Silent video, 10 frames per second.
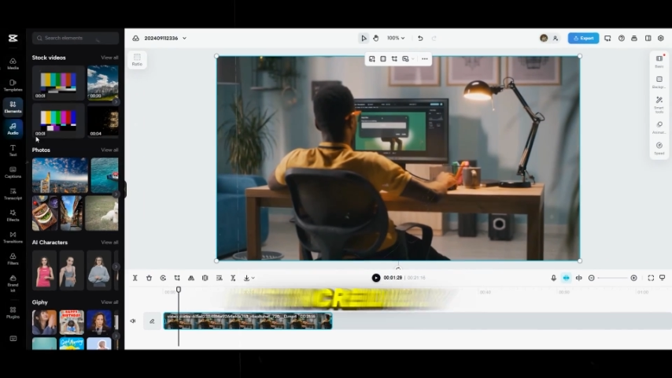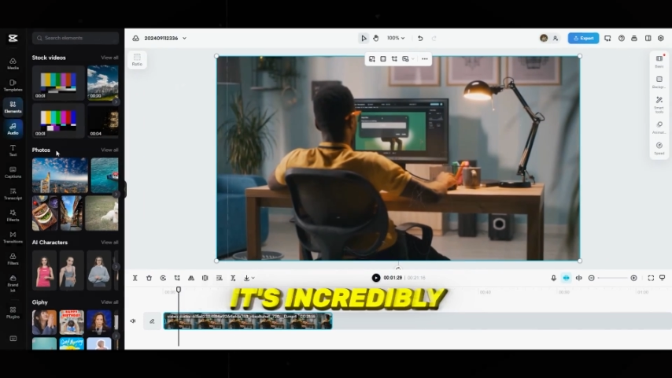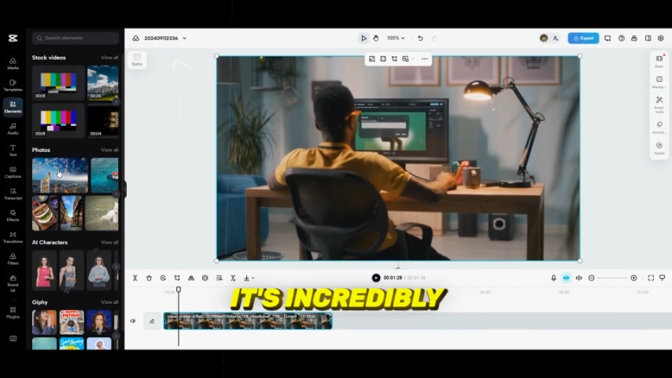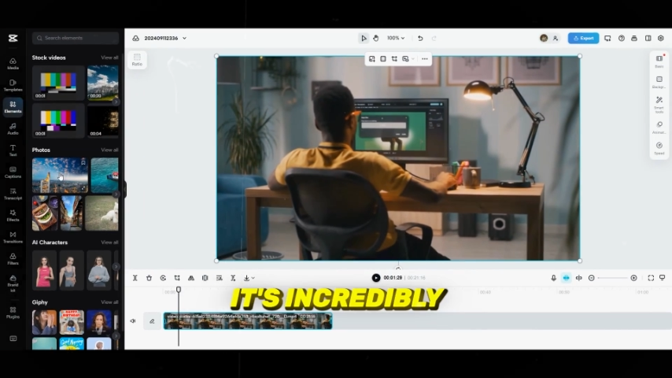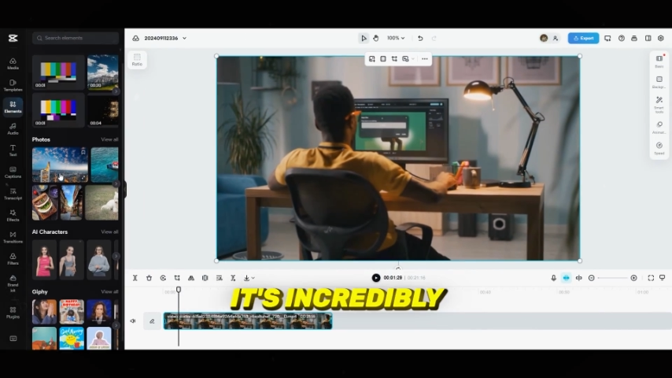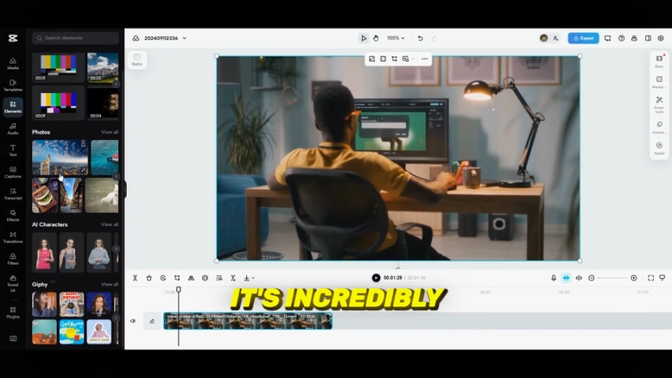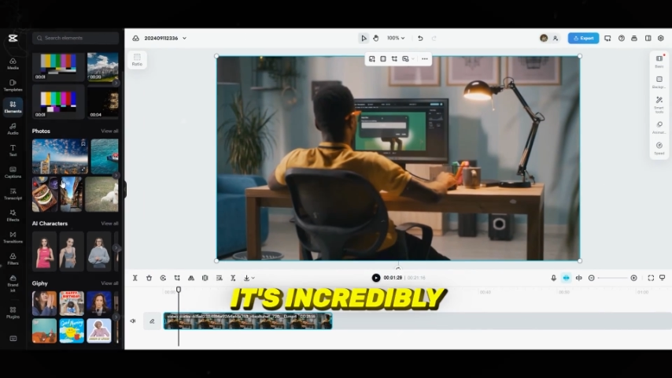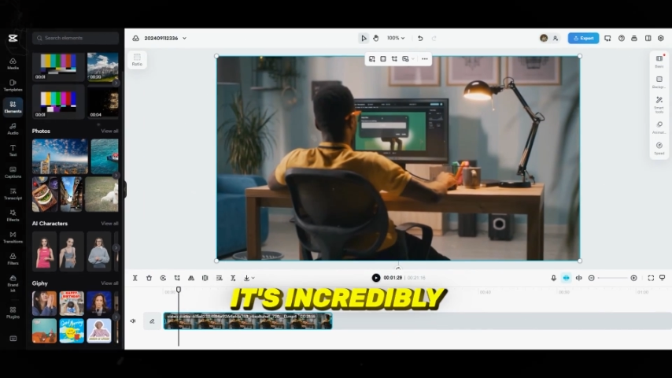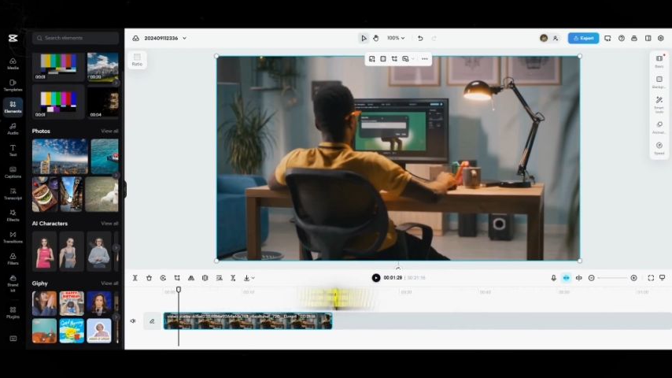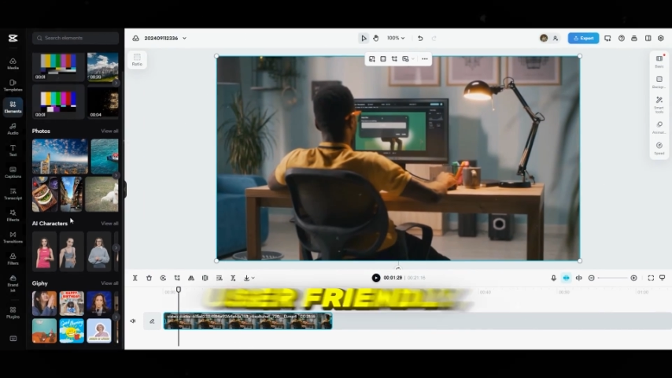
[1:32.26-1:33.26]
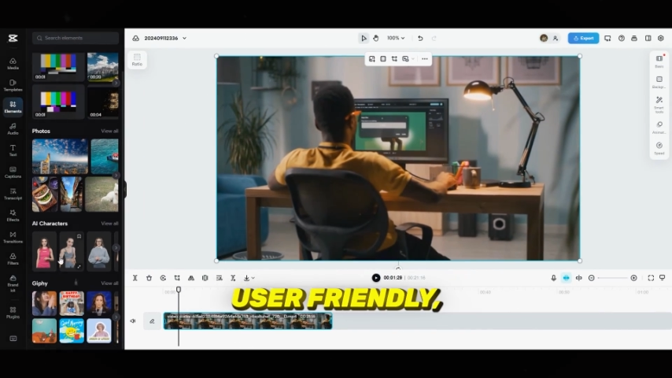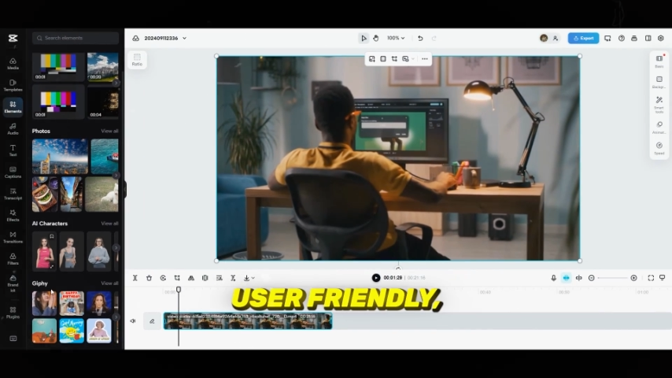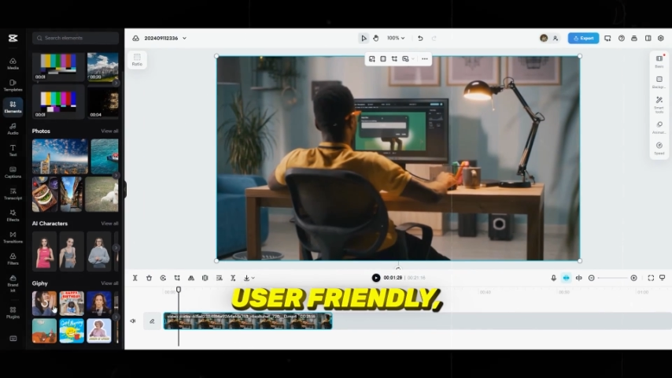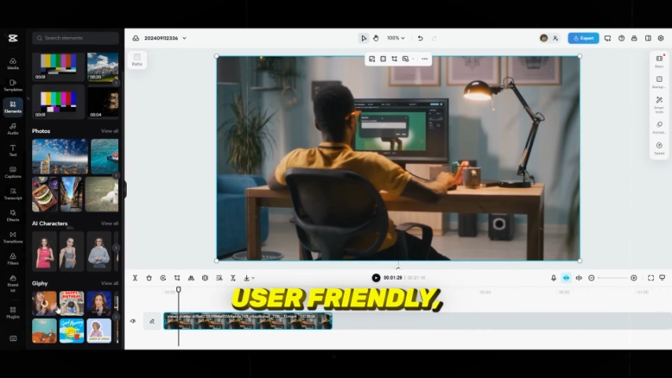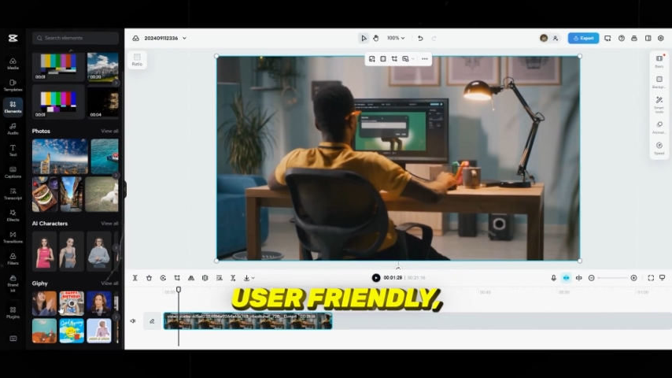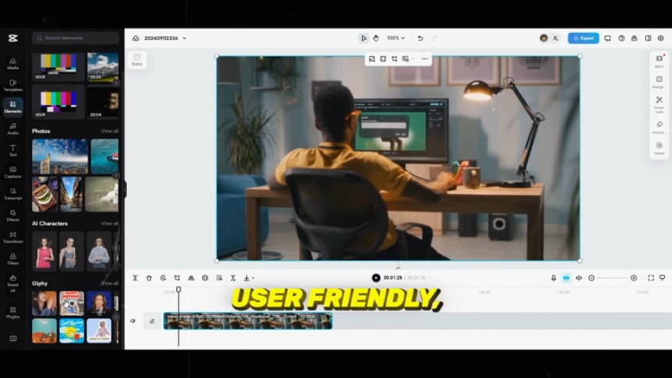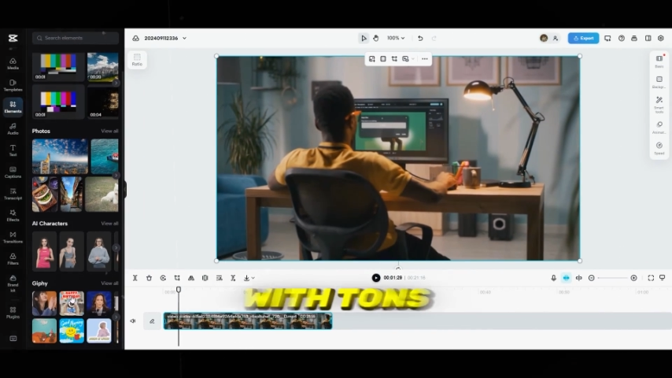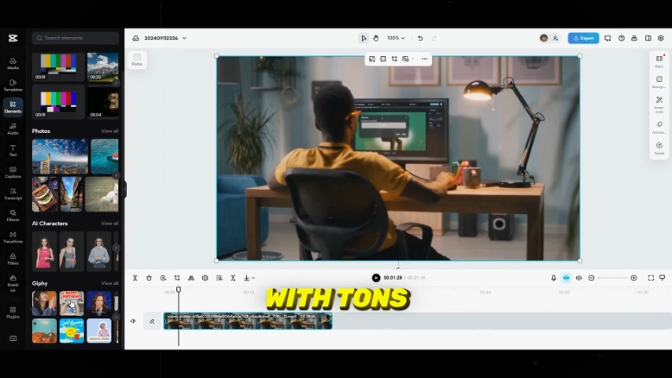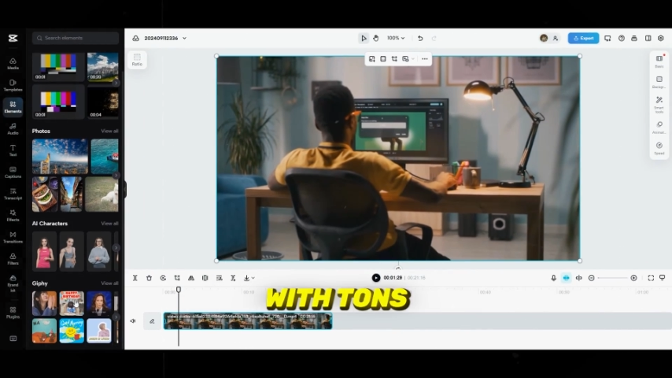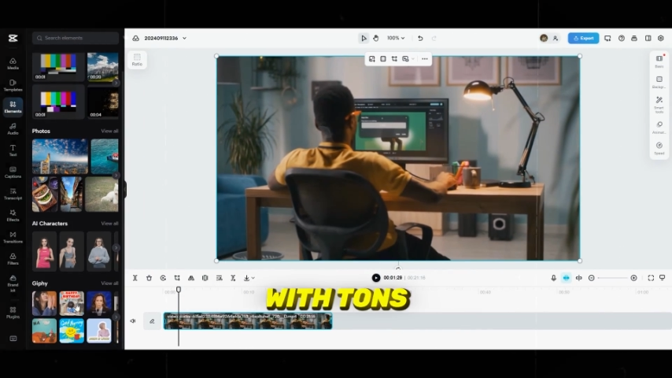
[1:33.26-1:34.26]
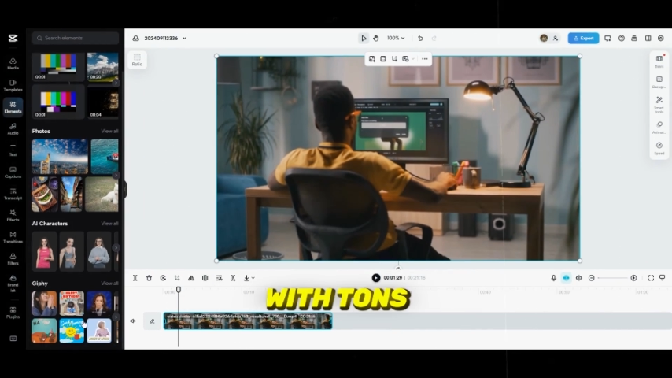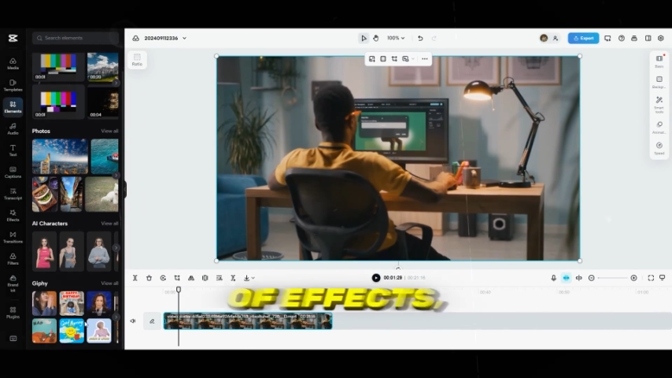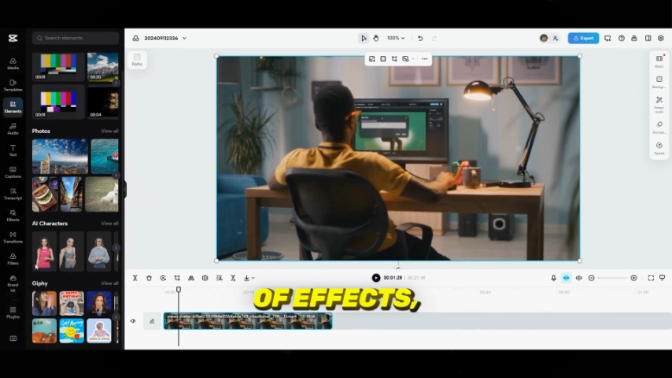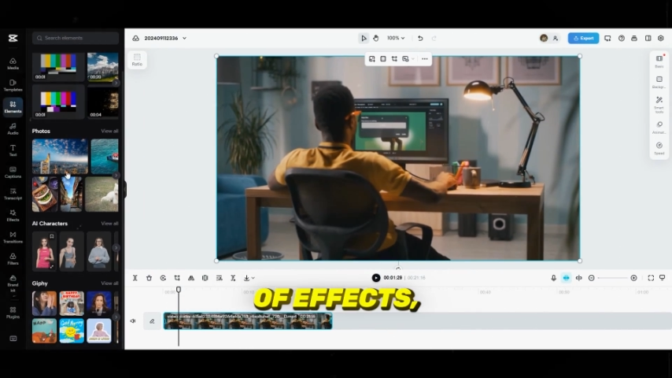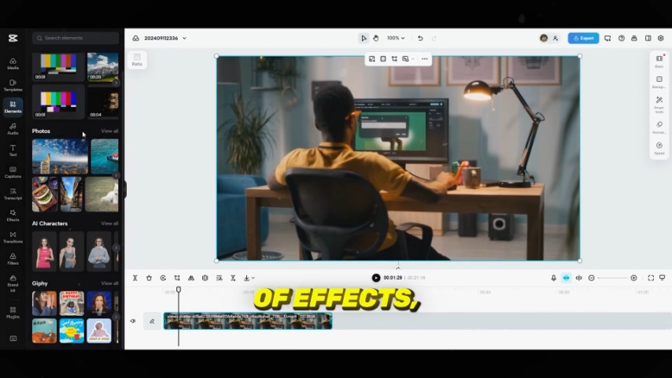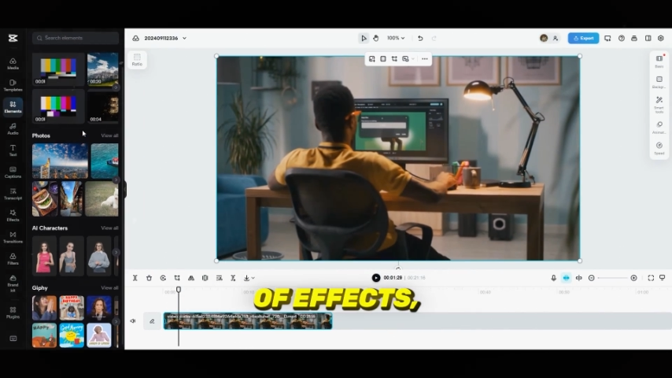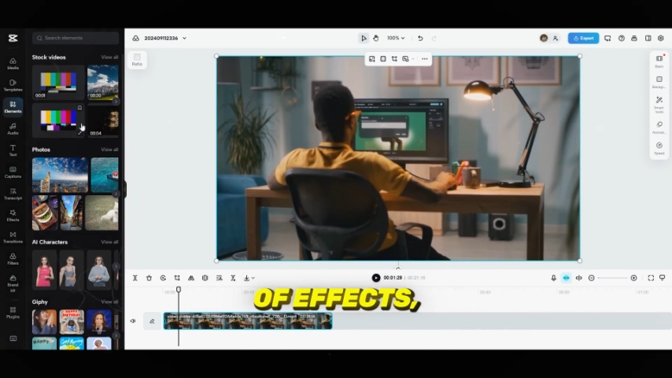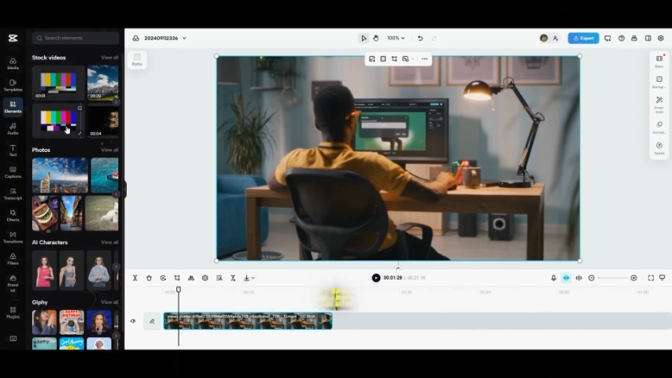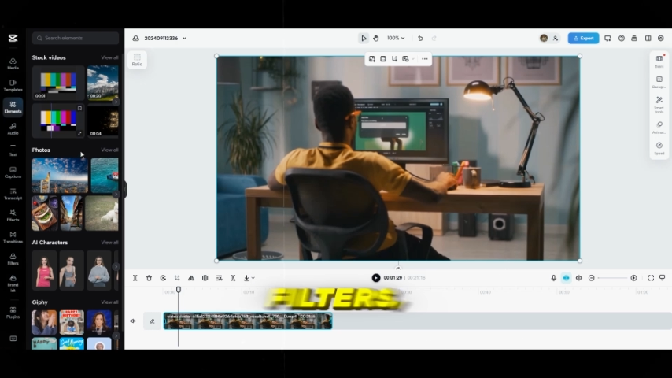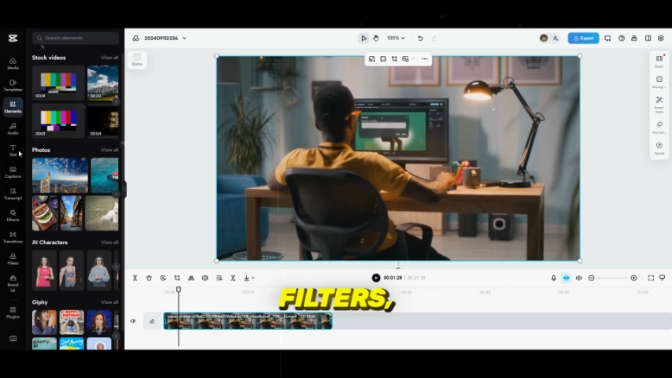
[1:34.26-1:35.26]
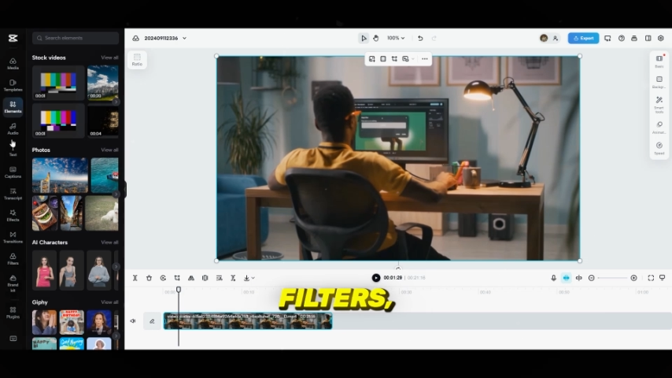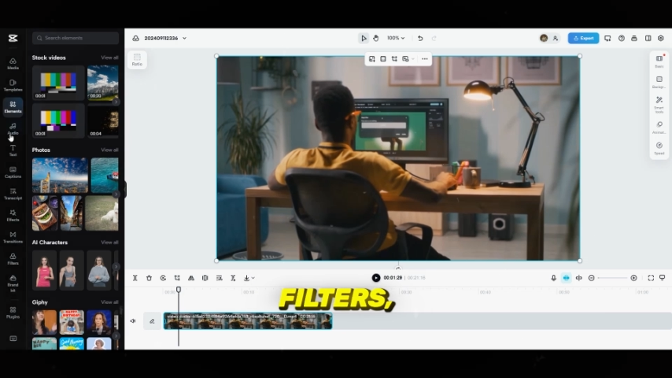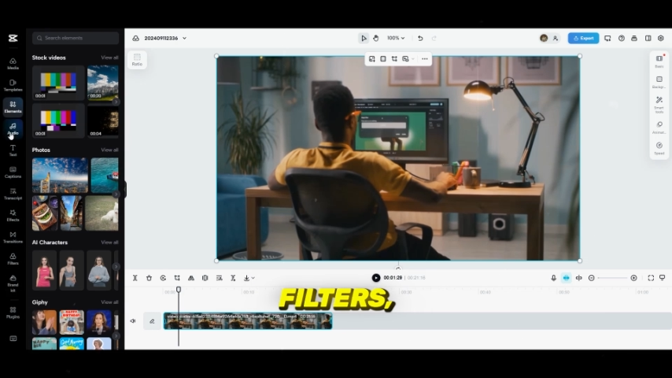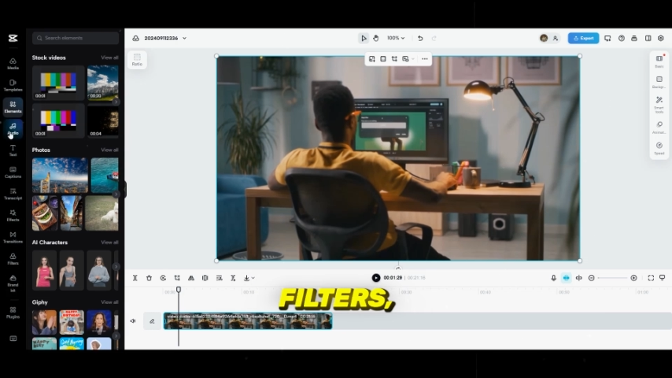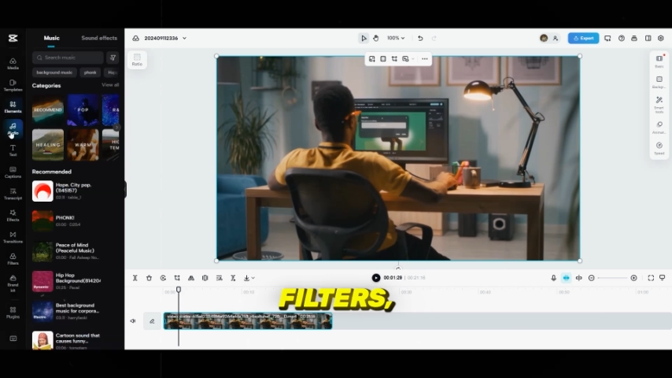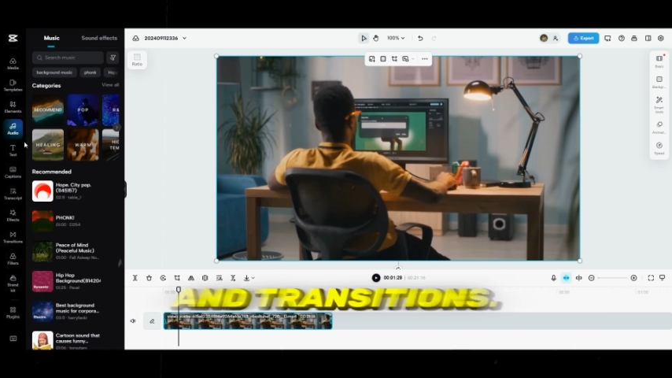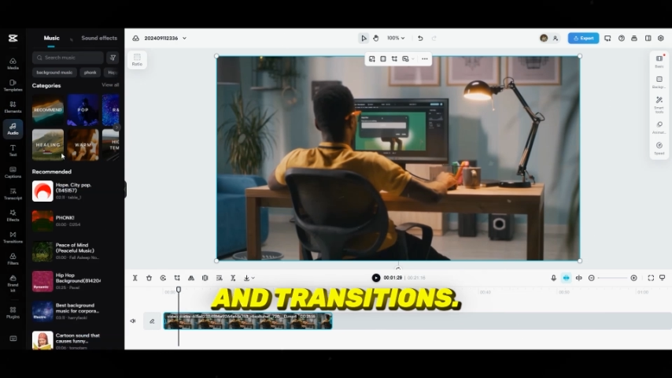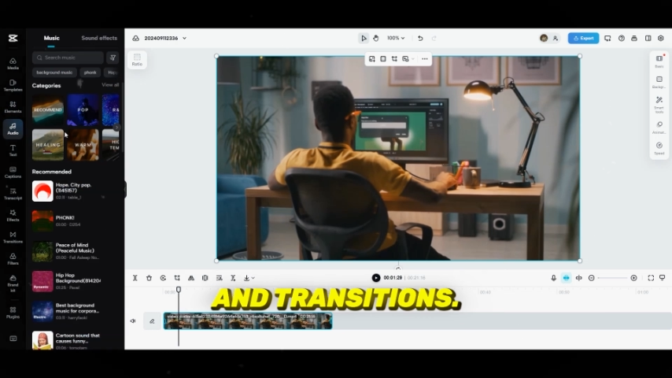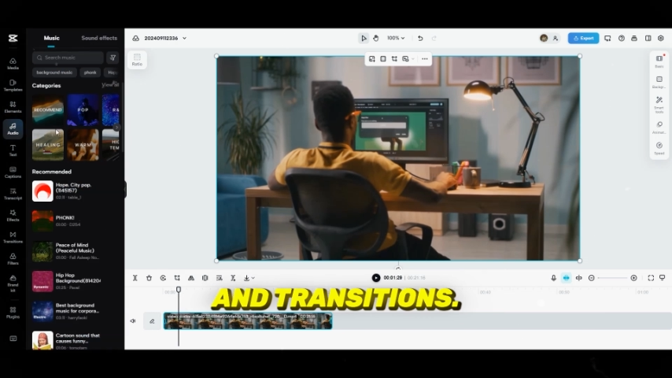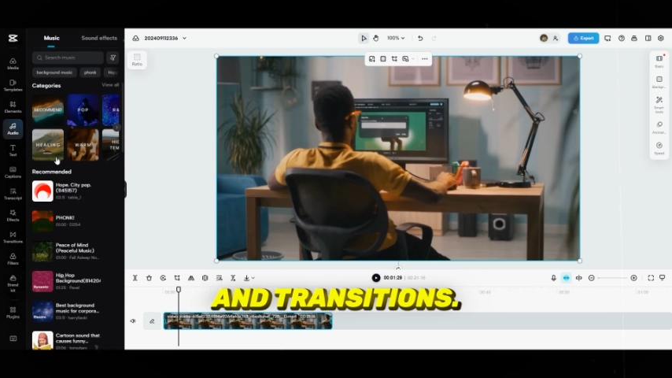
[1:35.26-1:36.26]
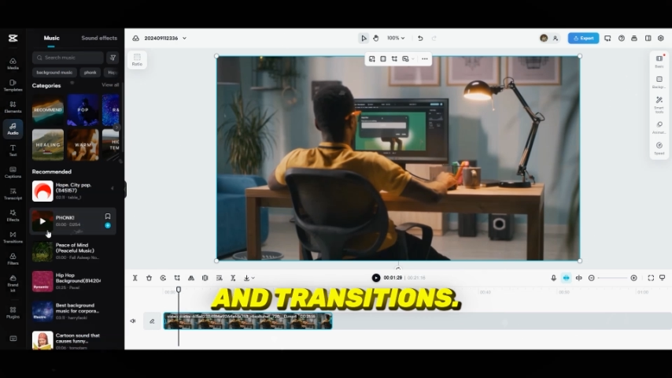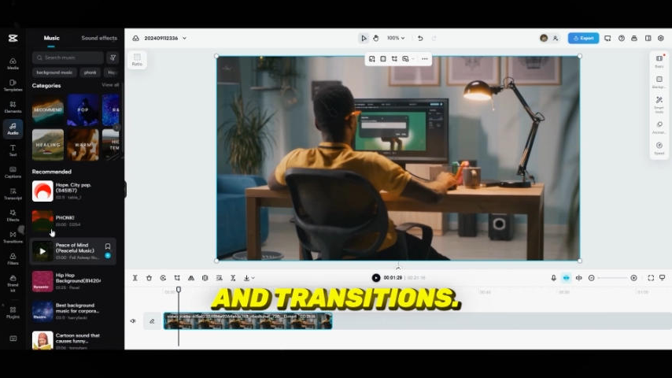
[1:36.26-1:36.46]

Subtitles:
(no speaker visible)